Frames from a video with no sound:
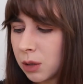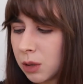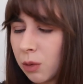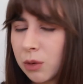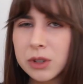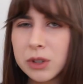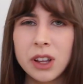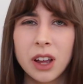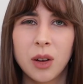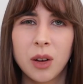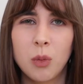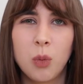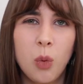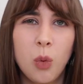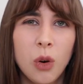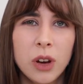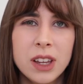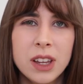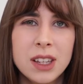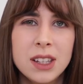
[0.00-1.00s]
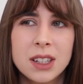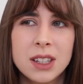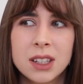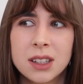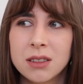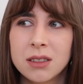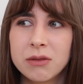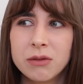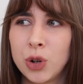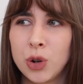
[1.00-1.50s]
so I was like, what
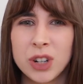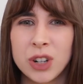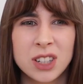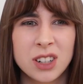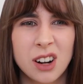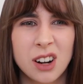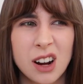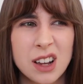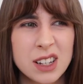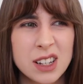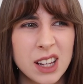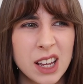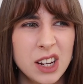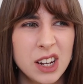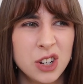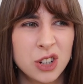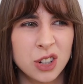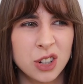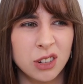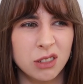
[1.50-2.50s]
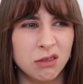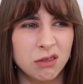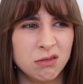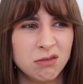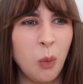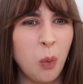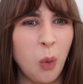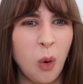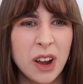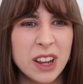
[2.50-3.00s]
is crystallization?
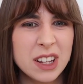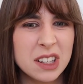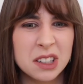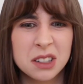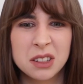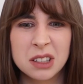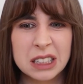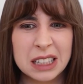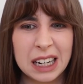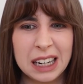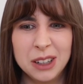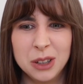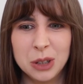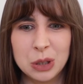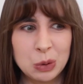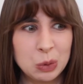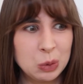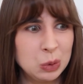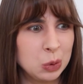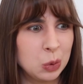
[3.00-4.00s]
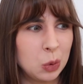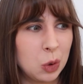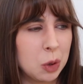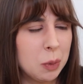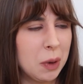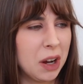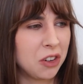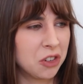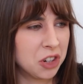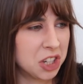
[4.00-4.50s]
What is Stendhal talking
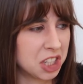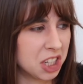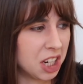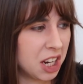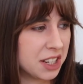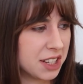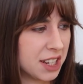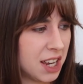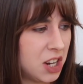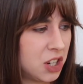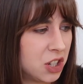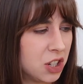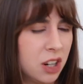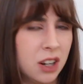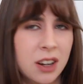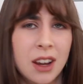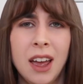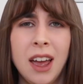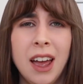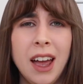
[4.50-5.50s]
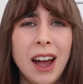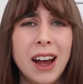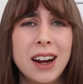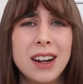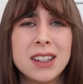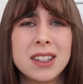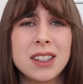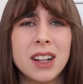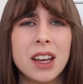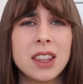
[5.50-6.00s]
about crystallization? And
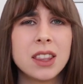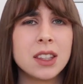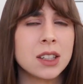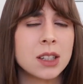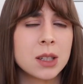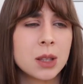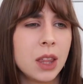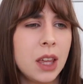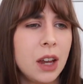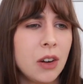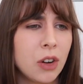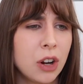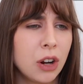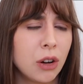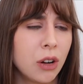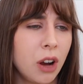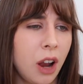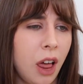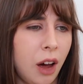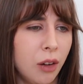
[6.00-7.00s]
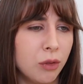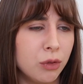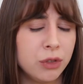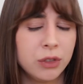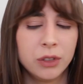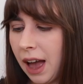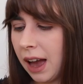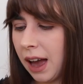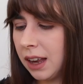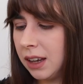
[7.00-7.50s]
it's like this theory on
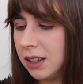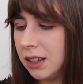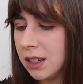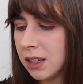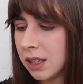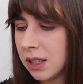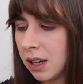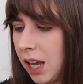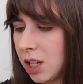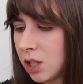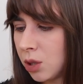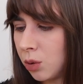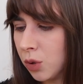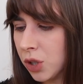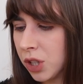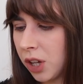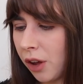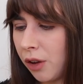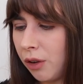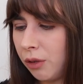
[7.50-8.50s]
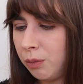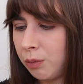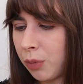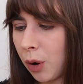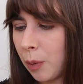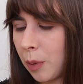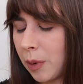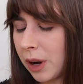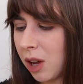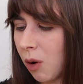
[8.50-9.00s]
love. And it's also
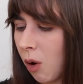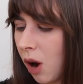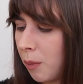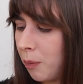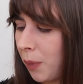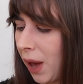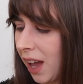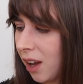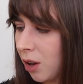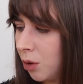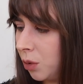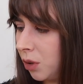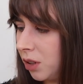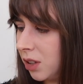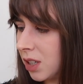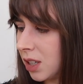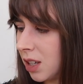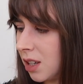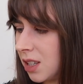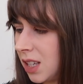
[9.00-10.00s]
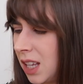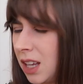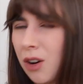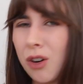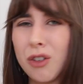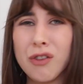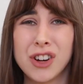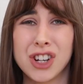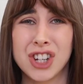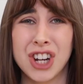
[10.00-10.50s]
probably quite backwards, because he
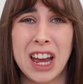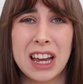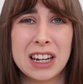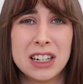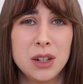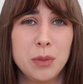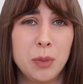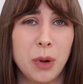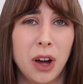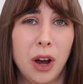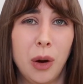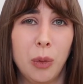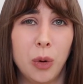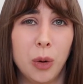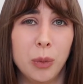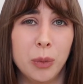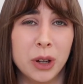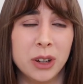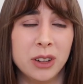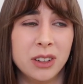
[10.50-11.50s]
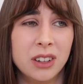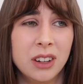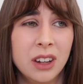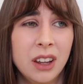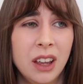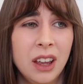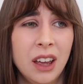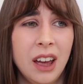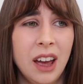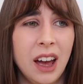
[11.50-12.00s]
got rejected by a woman.
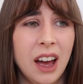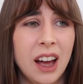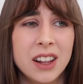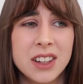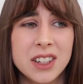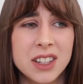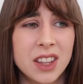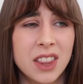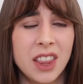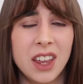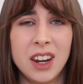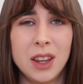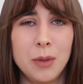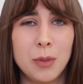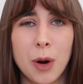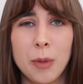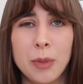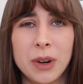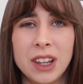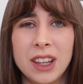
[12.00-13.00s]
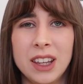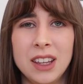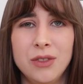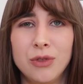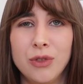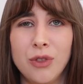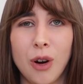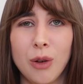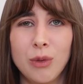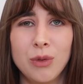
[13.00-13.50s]
And so then he probably
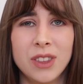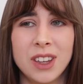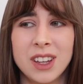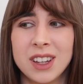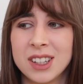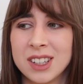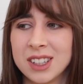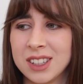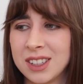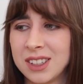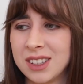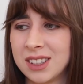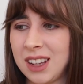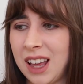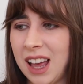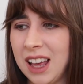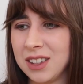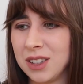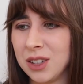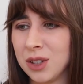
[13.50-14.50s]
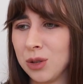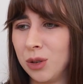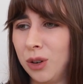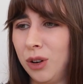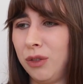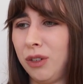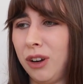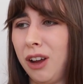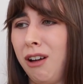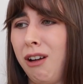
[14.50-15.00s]
wrote this as a sort
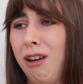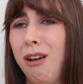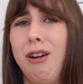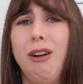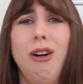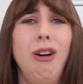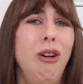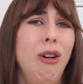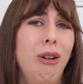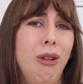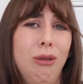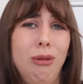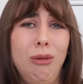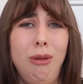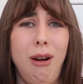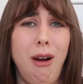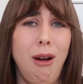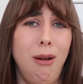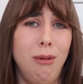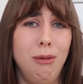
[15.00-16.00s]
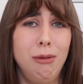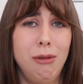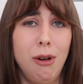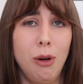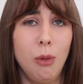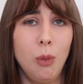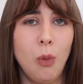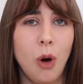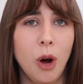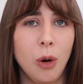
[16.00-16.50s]
of like,
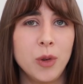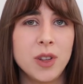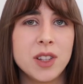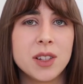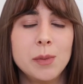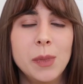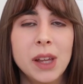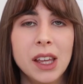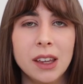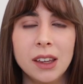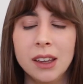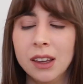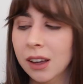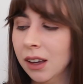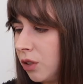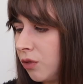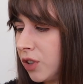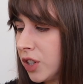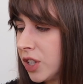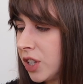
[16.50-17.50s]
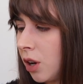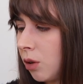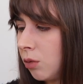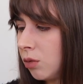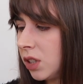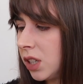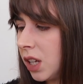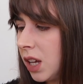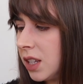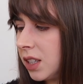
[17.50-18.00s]
oh, woe is me. The
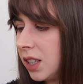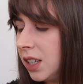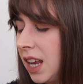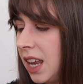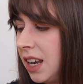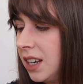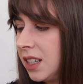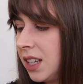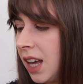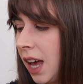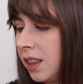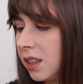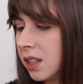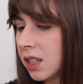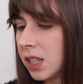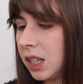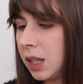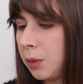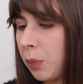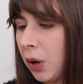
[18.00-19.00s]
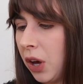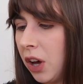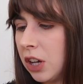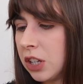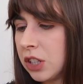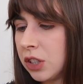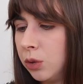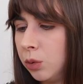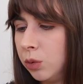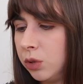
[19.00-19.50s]
result is an intensely
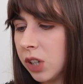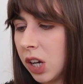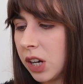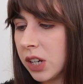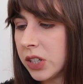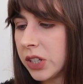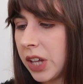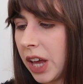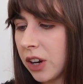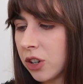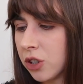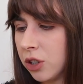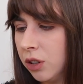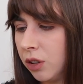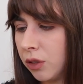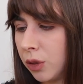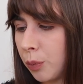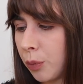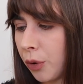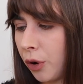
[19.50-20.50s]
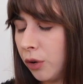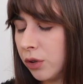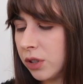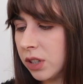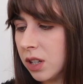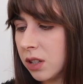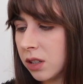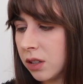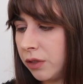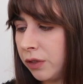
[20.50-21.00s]
personal dissection of the
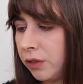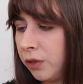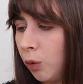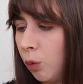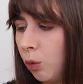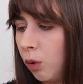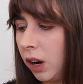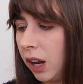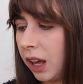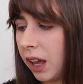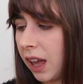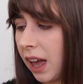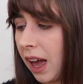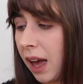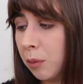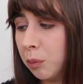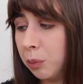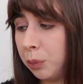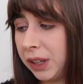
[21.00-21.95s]
process of falling and